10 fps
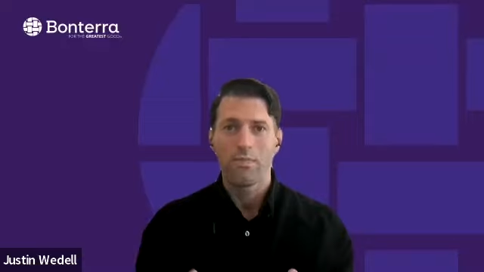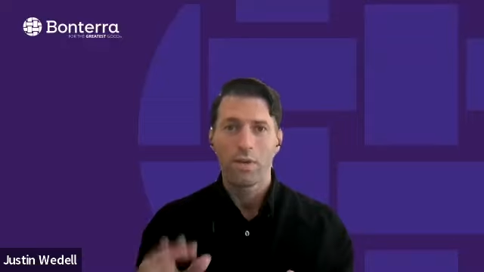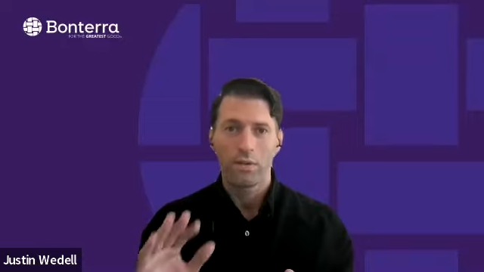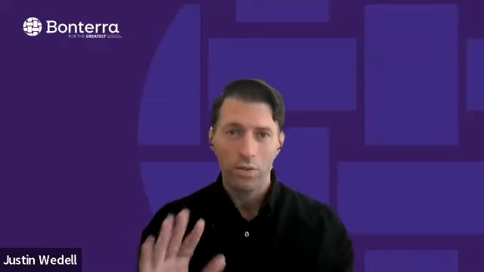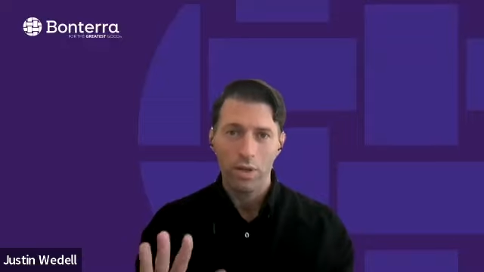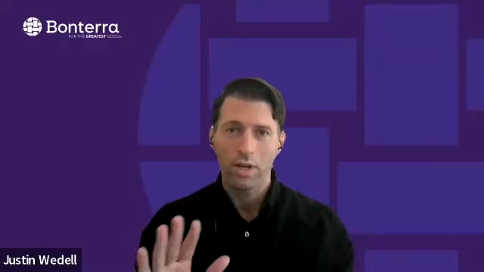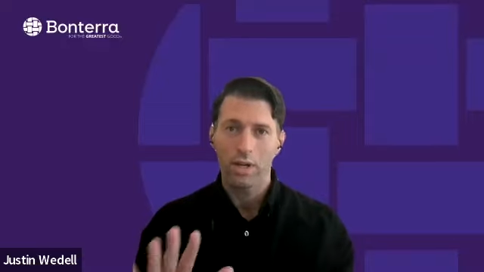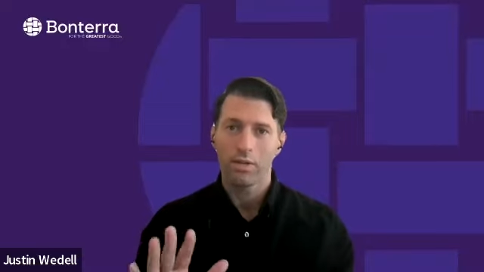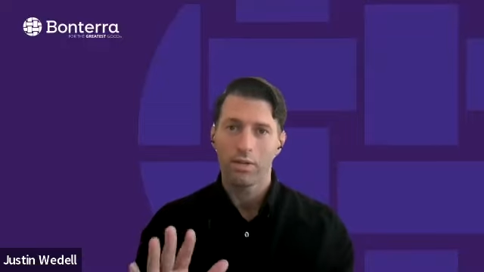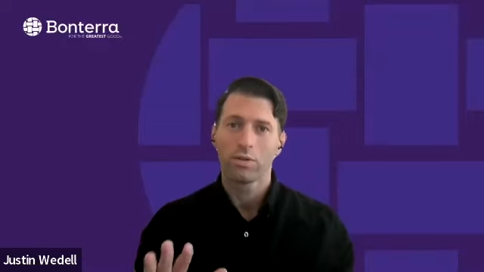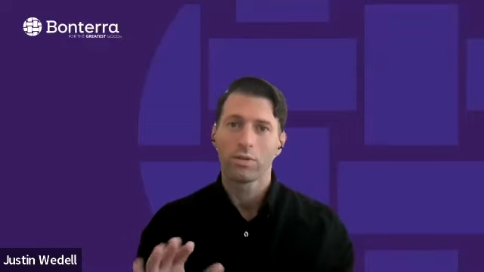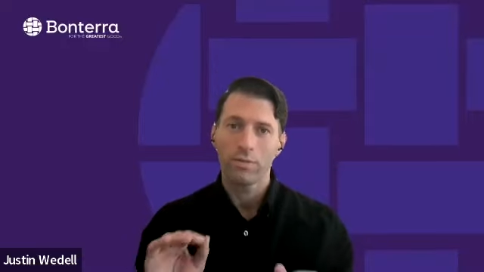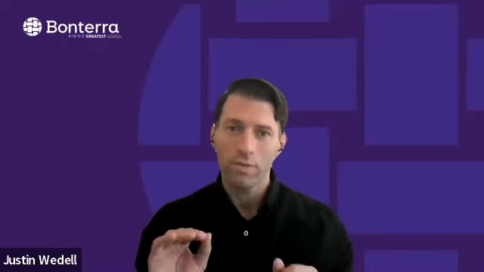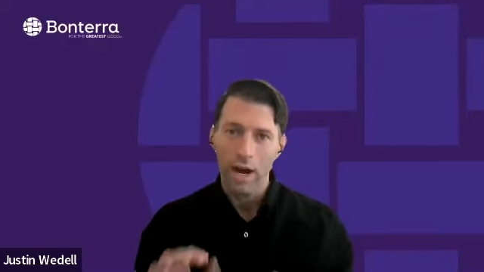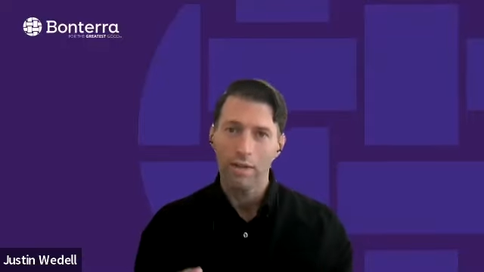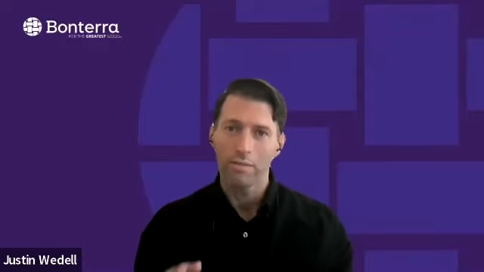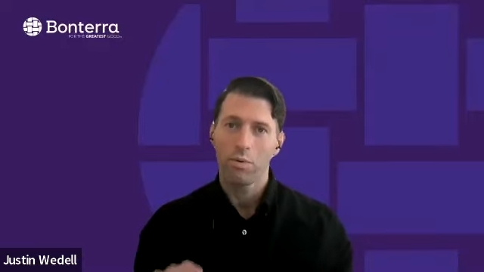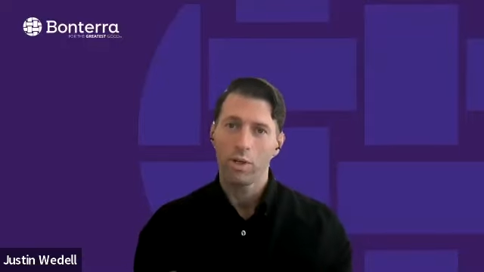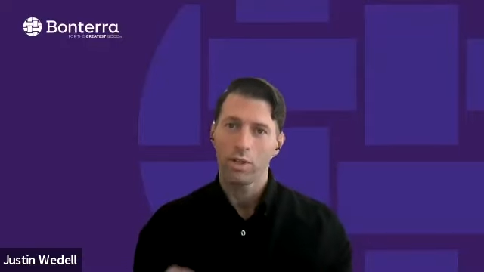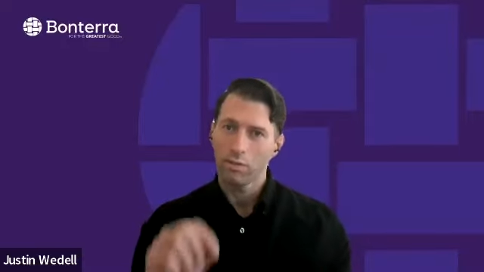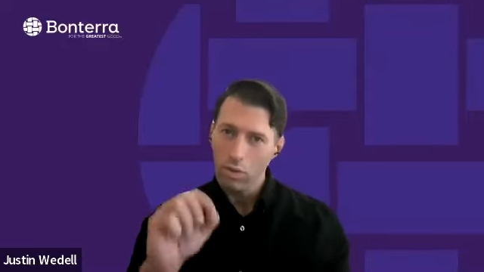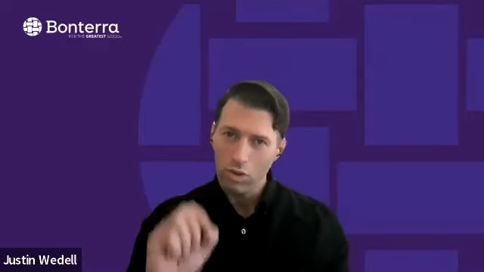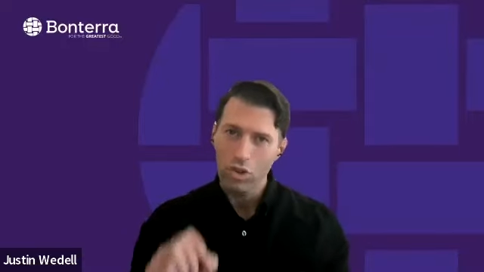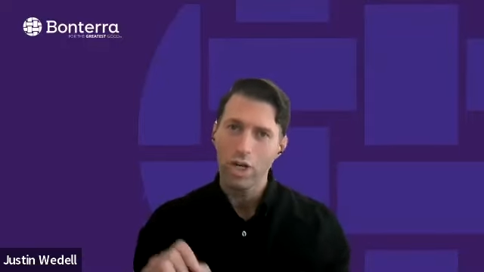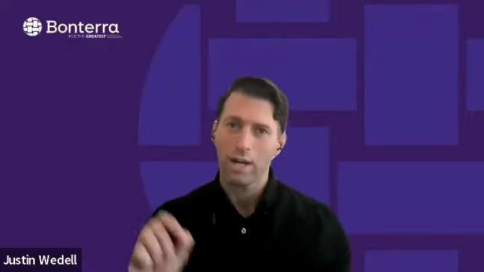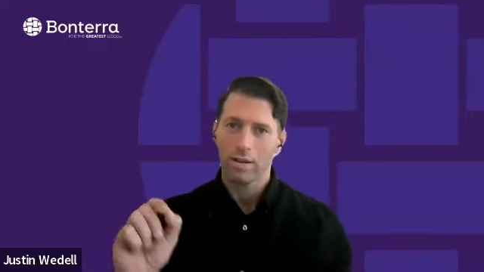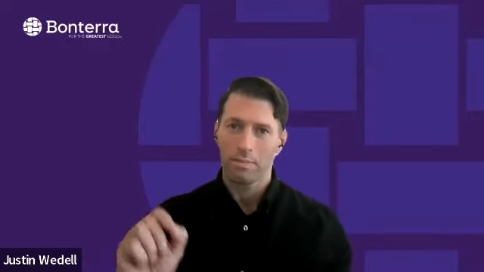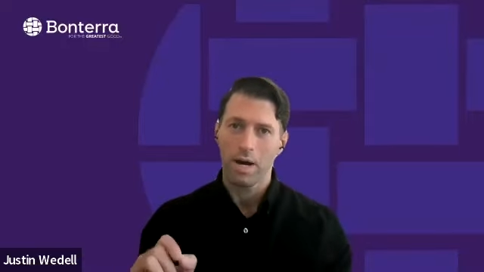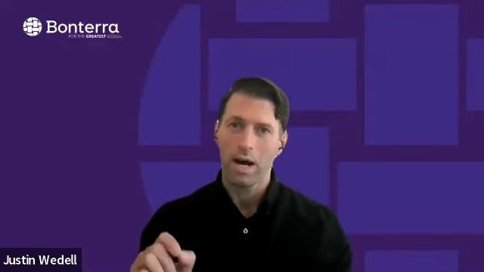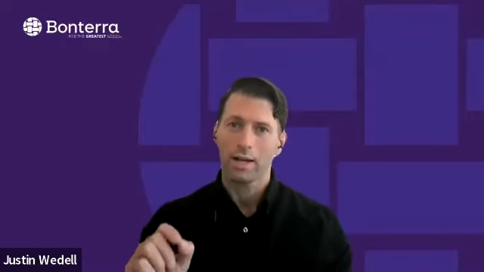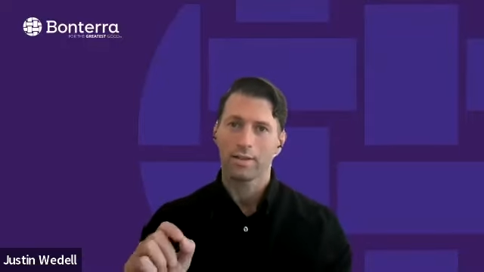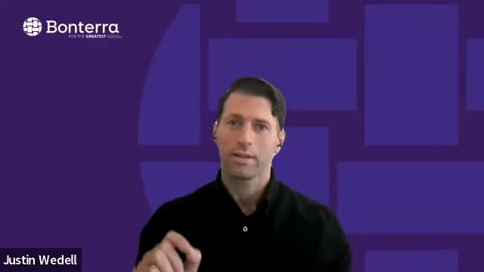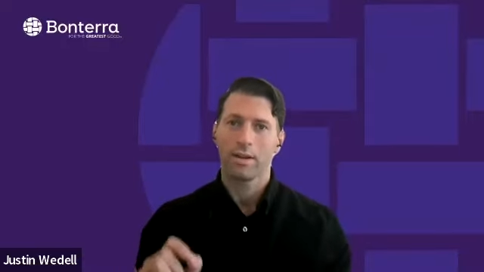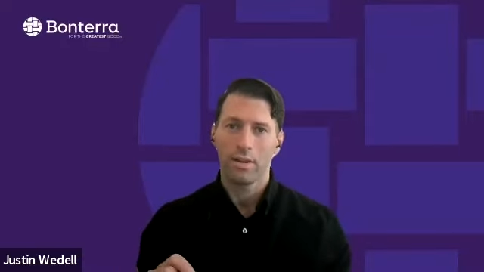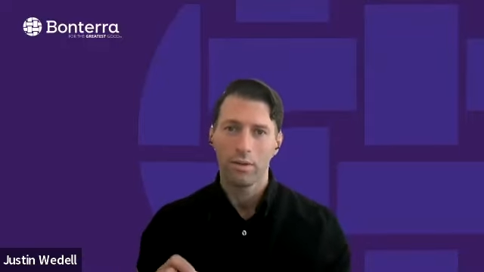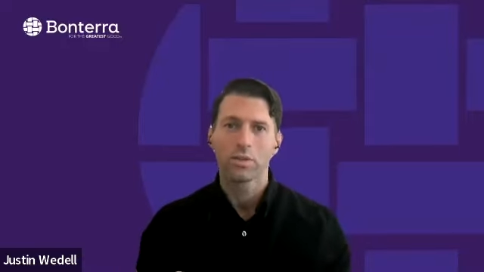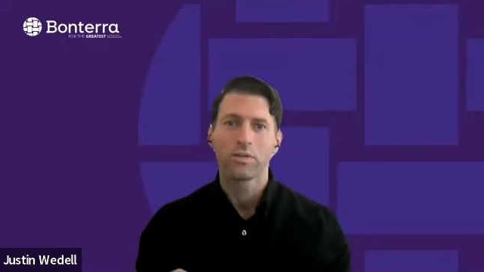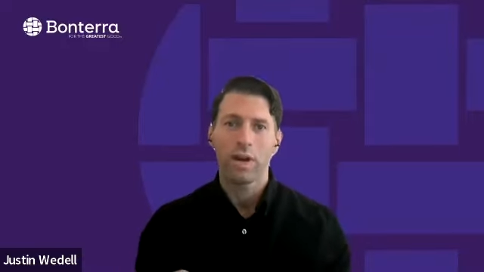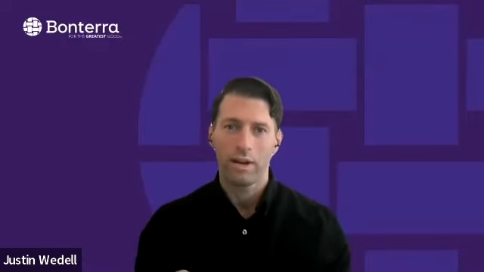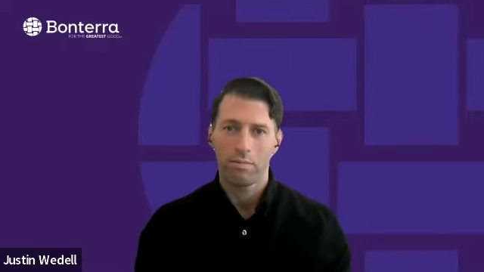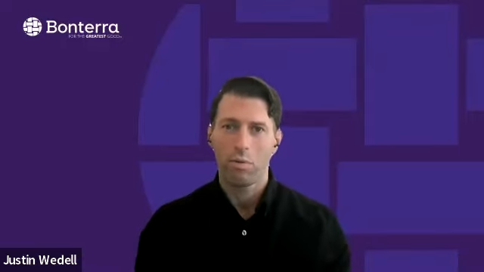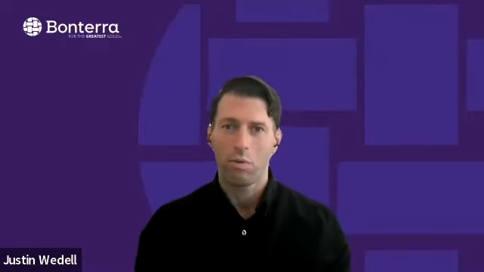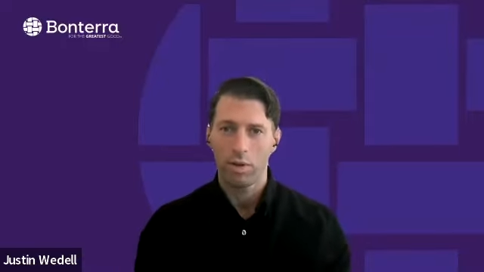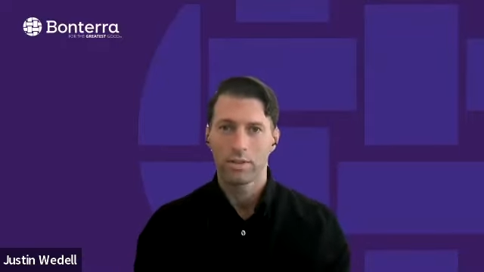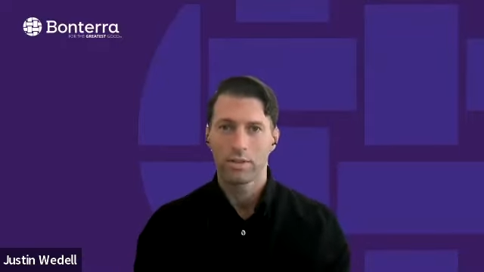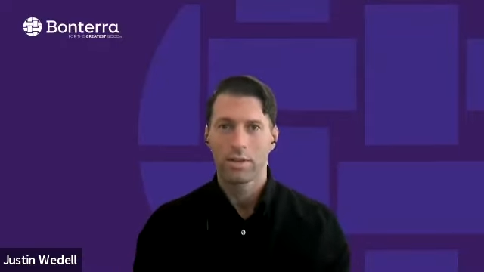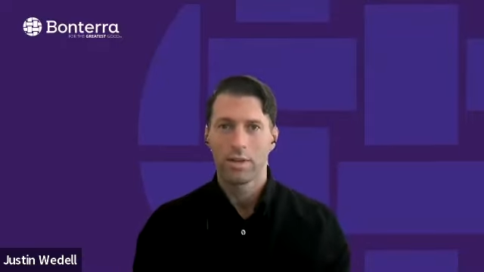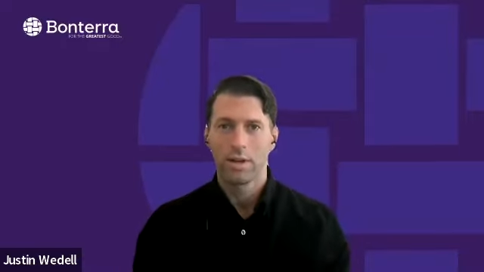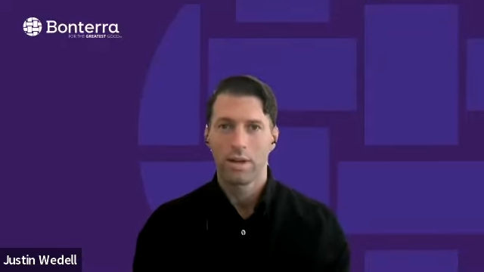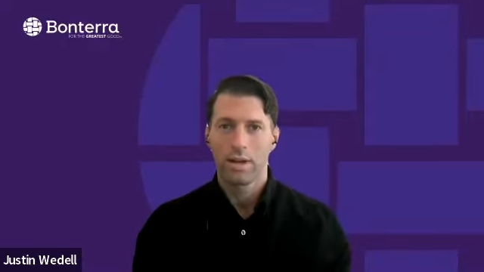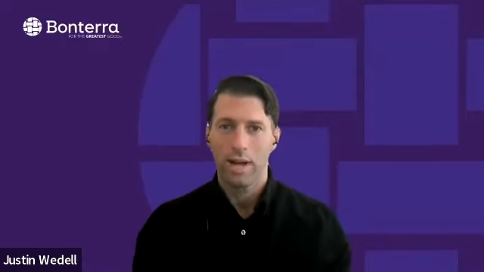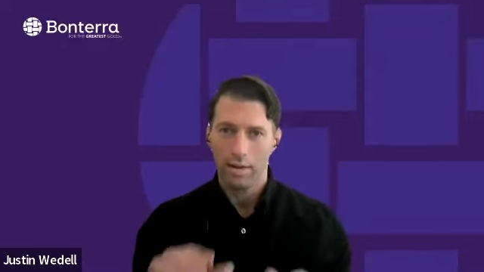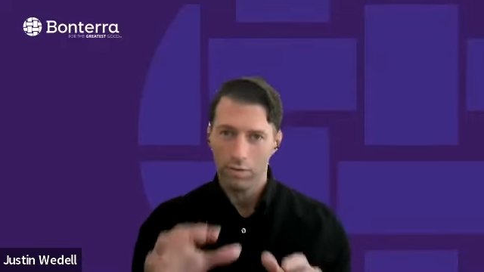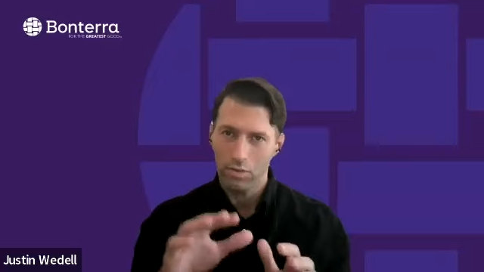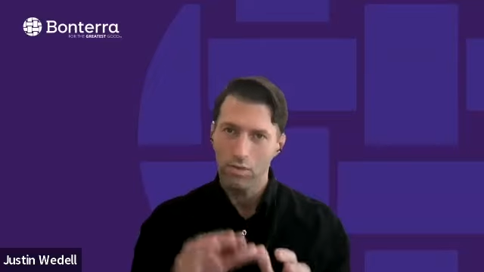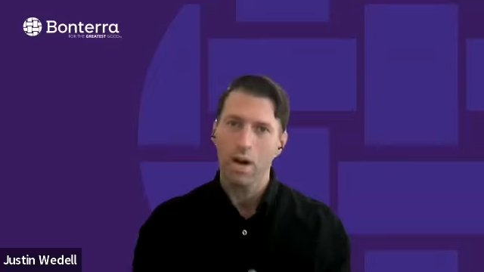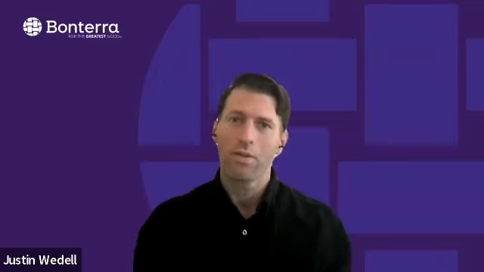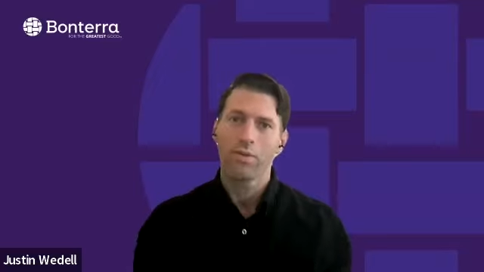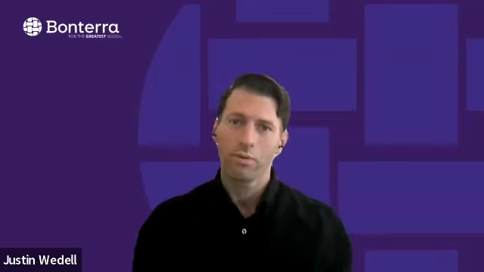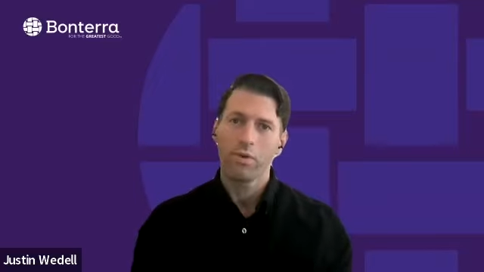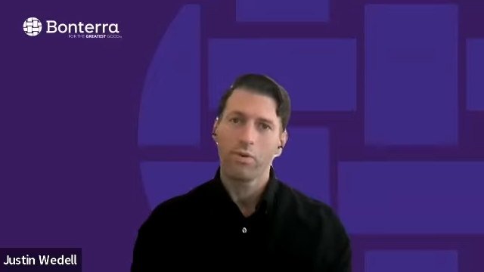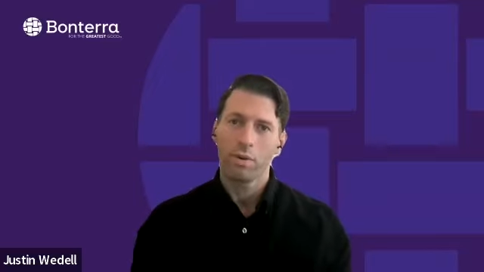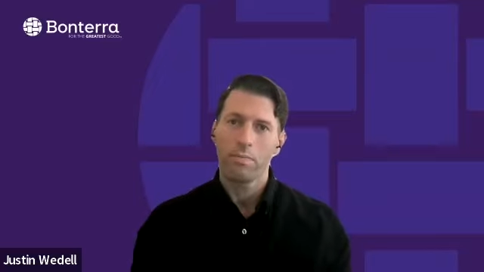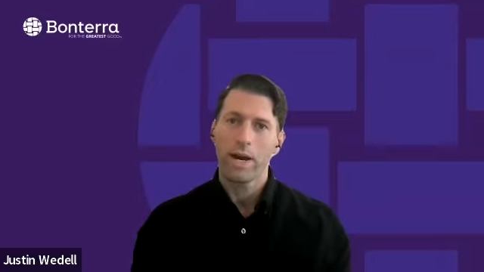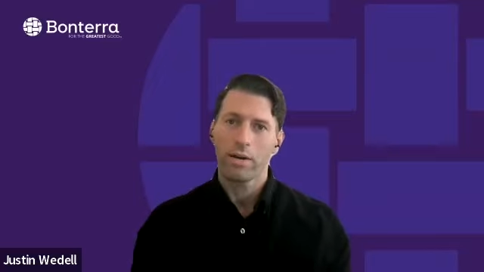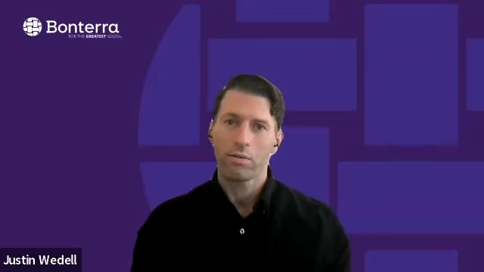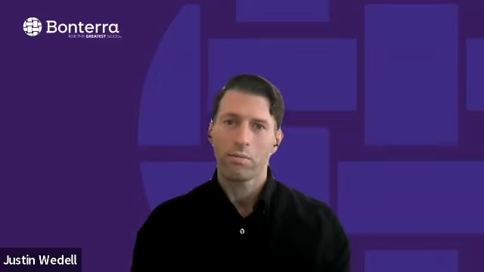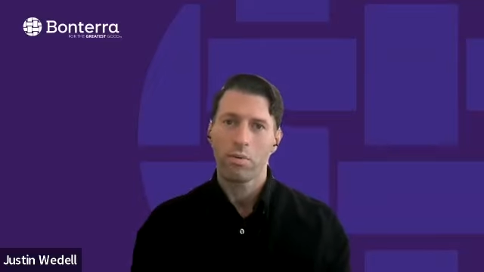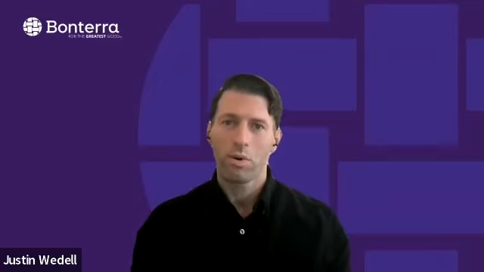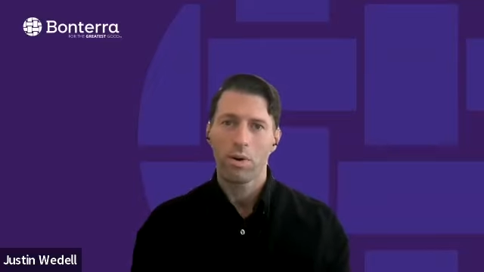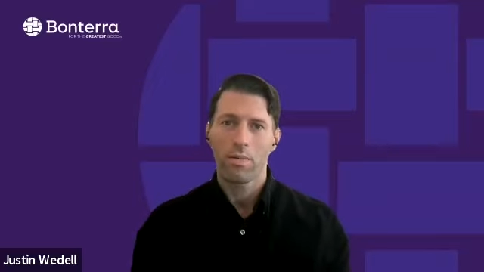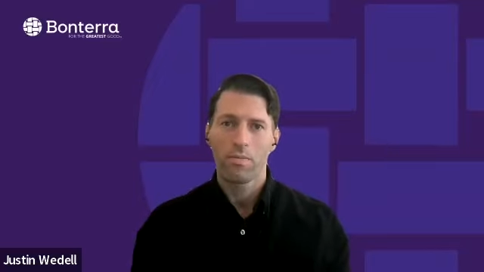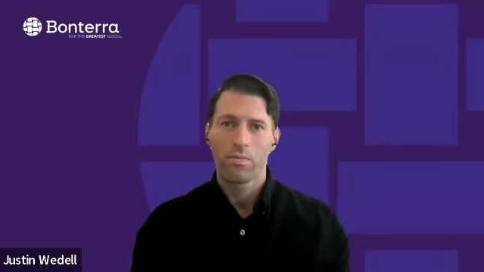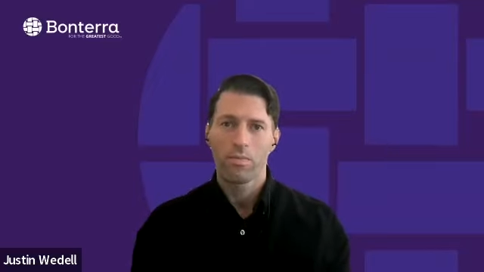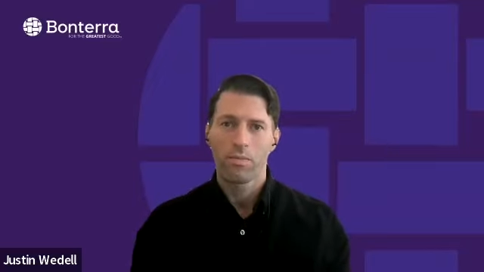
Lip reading: If you can hit those 5 points, if you can check the box on those 5 points after you've gone through your impact report,